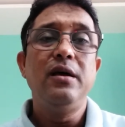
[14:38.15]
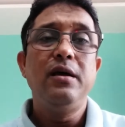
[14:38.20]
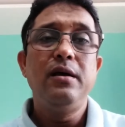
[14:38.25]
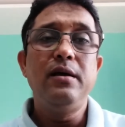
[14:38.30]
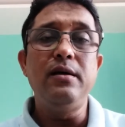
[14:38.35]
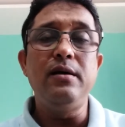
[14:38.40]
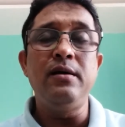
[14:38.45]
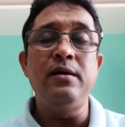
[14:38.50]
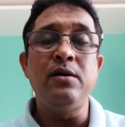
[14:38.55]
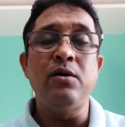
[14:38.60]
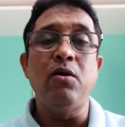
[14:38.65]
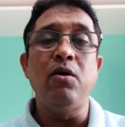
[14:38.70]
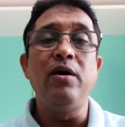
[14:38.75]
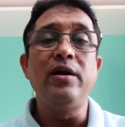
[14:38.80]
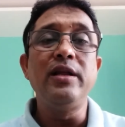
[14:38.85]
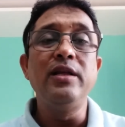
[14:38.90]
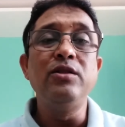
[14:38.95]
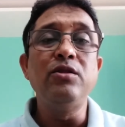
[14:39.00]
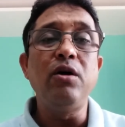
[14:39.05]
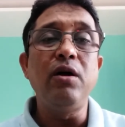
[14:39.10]

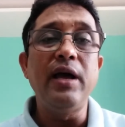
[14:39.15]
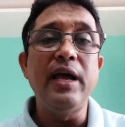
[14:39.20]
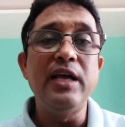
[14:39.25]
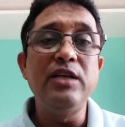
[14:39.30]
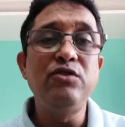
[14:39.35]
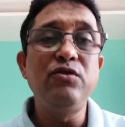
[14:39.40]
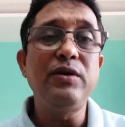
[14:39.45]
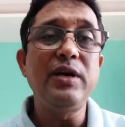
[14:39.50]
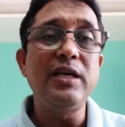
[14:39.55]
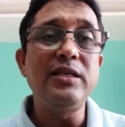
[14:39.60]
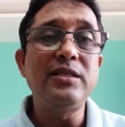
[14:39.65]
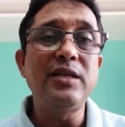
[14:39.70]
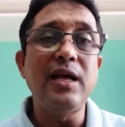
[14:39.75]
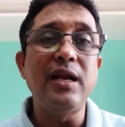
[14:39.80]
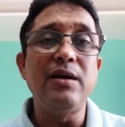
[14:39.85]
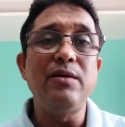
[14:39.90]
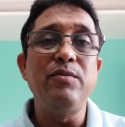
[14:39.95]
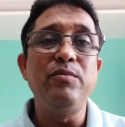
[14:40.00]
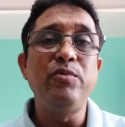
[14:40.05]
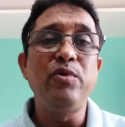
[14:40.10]
or in the
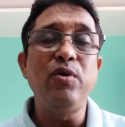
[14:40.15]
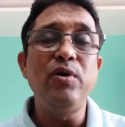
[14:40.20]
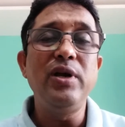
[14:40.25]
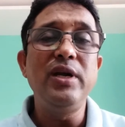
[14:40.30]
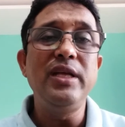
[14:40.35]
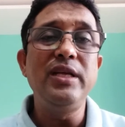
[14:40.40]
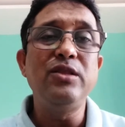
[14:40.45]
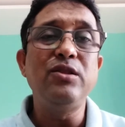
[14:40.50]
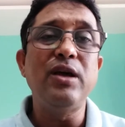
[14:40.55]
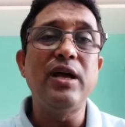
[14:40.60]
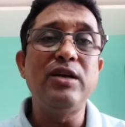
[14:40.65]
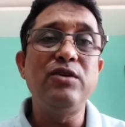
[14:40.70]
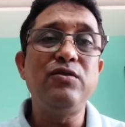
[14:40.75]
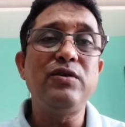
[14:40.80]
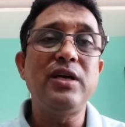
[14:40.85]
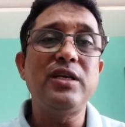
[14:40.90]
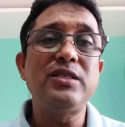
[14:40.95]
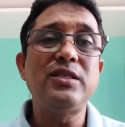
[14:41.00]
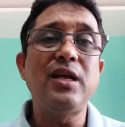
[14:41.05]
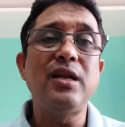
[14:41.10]
educational, broadly in the
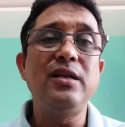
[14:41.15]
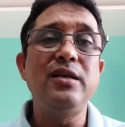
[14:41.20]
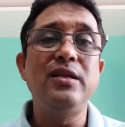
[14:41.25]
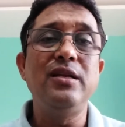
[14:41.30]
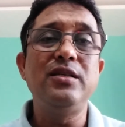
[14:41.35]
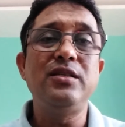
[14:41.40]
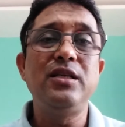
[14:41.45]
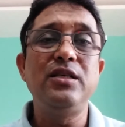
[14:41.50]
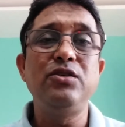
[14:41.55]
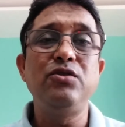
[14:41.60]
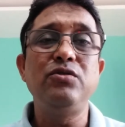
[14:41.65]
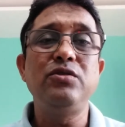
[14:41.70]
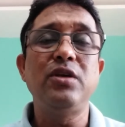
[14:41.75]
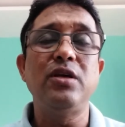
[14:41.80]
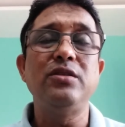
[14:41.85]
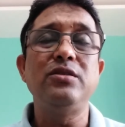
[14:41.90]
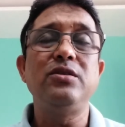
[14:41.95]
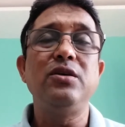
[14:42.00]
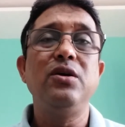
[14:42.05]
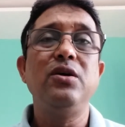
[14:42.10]
educational institutions,